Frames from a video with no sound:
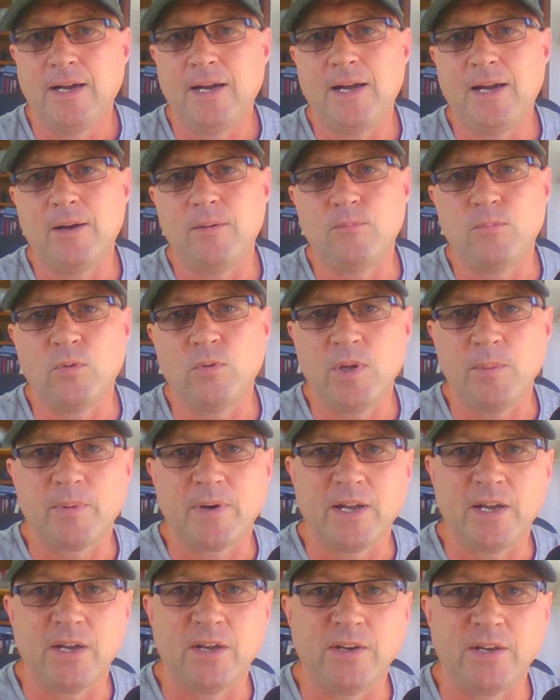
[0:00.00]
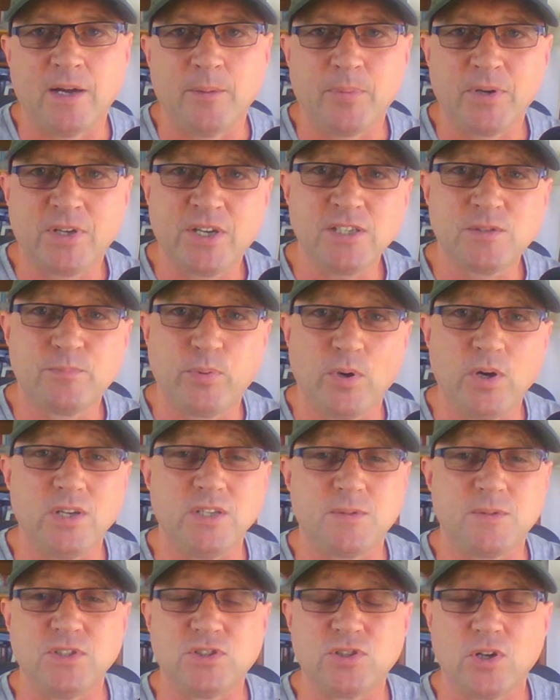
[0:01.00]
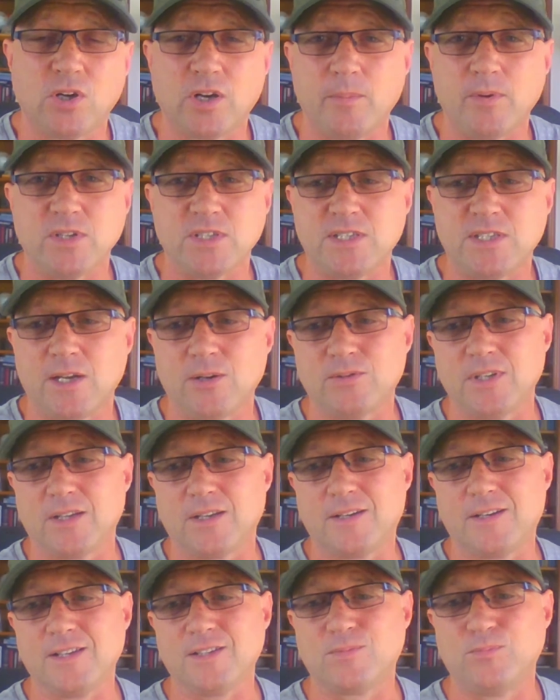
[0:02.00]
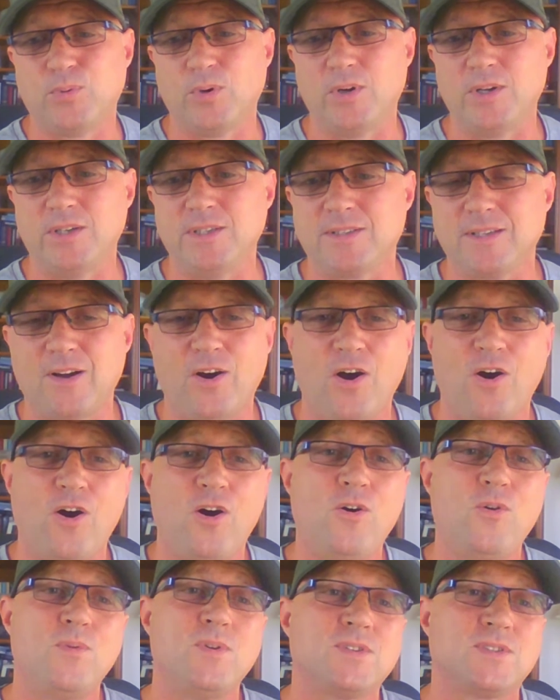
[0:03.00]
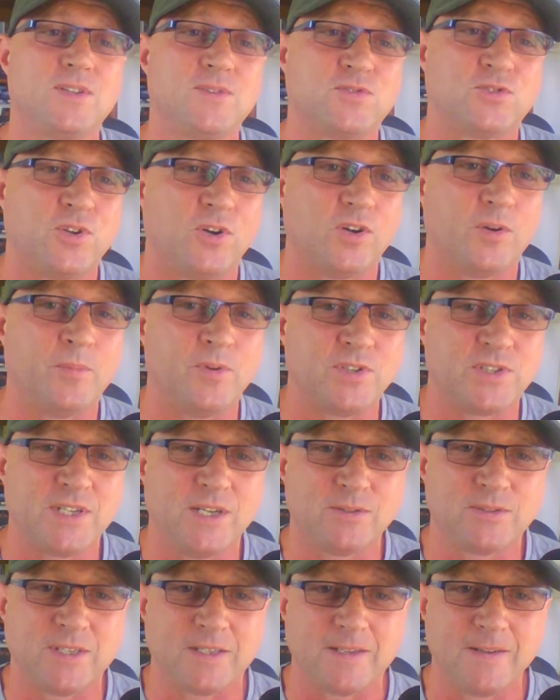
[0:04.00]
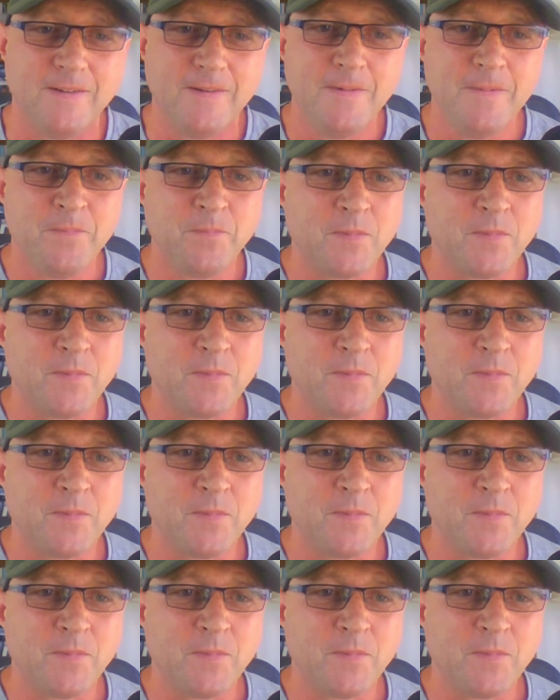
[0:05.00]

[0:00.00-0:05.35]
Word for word: Um, we'll keep an eye on that. But Kris Boyd's been talking about Celtic. Kris Boyd always loves talking about Celtic.